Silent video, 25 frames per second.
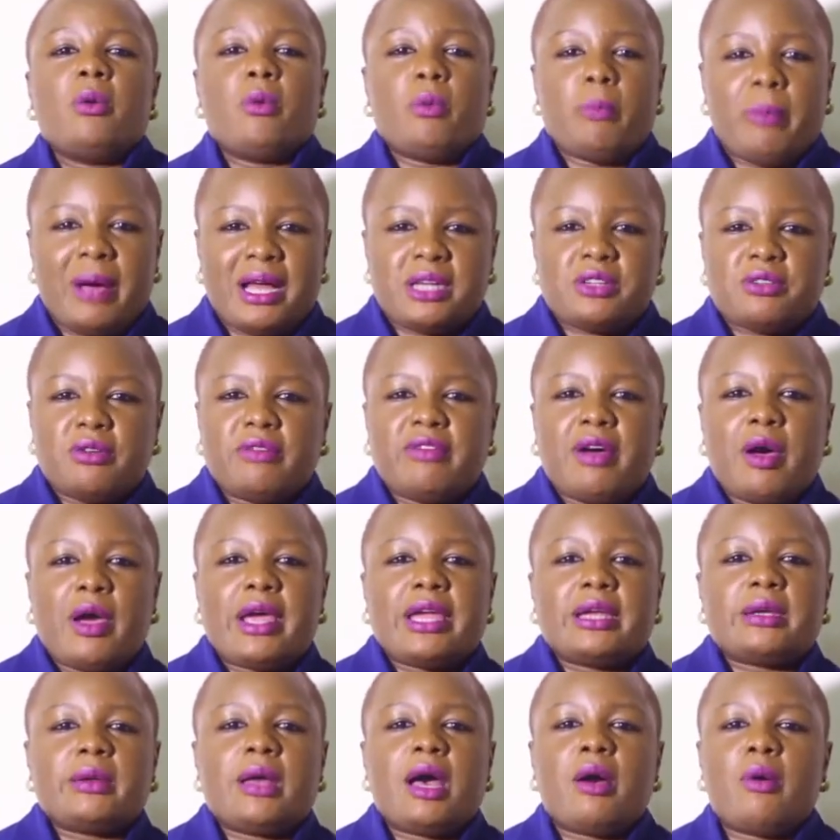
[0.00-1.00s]
Part of
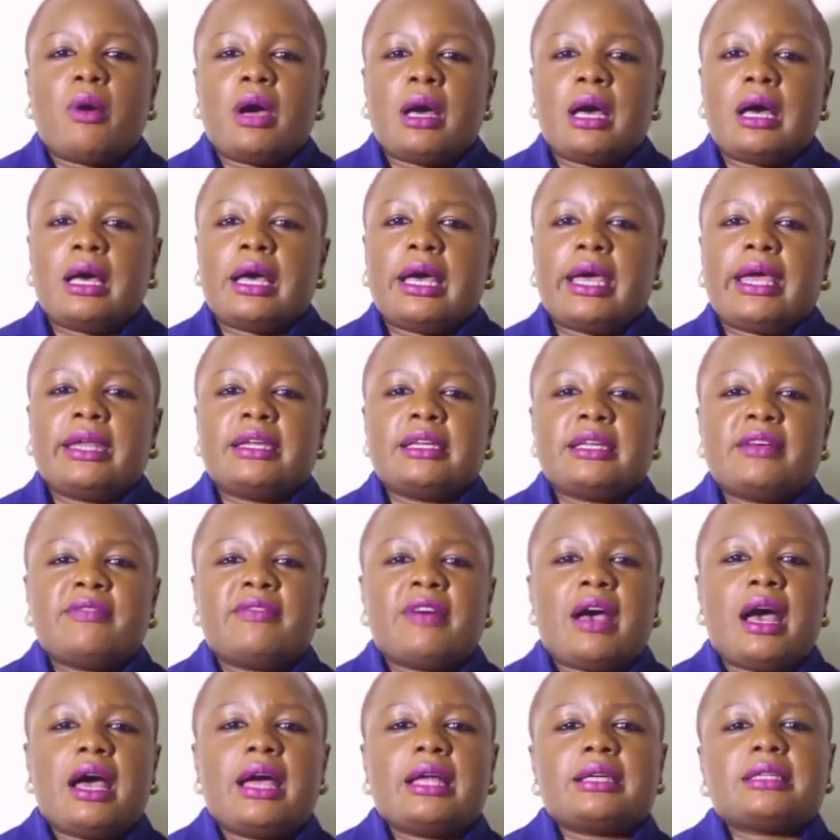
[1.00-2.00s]
our endeavor
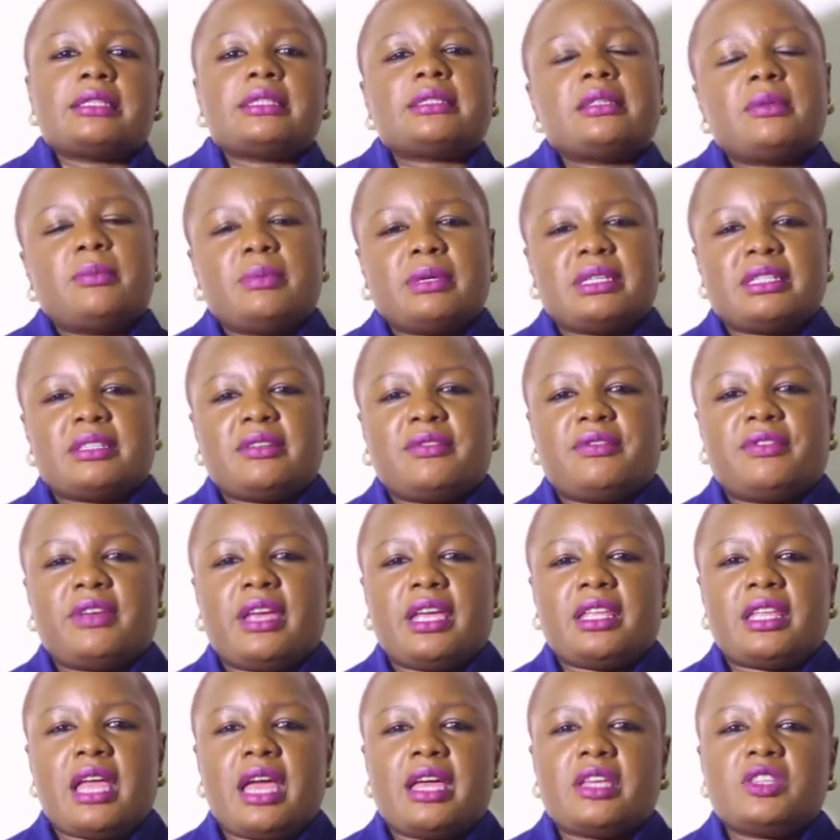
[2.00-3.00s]
at Simba Safe
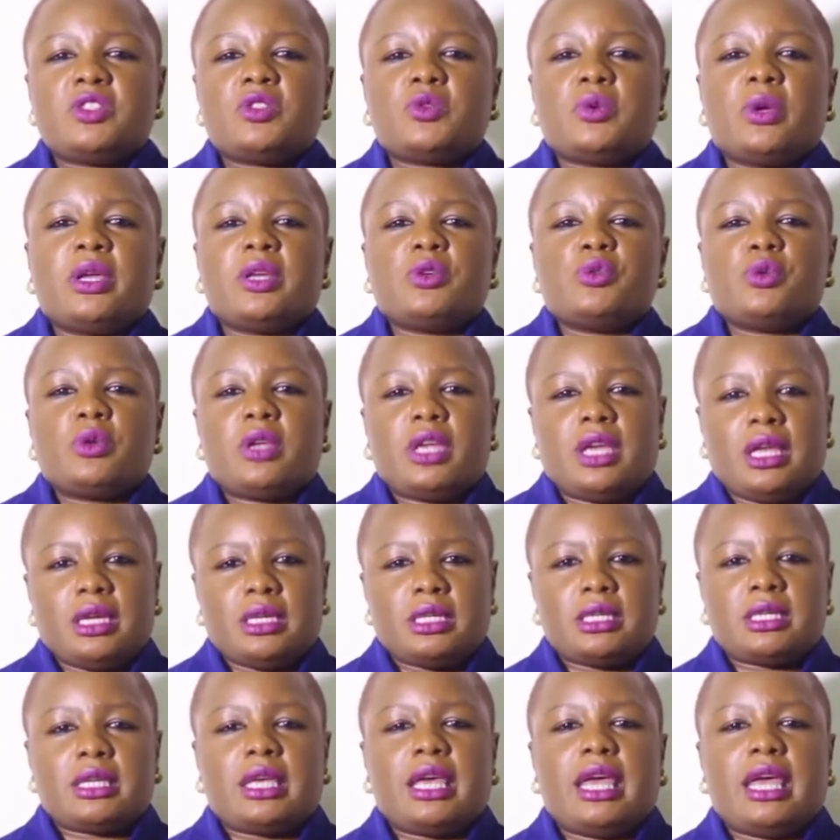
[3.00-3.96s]
Kenya is to educate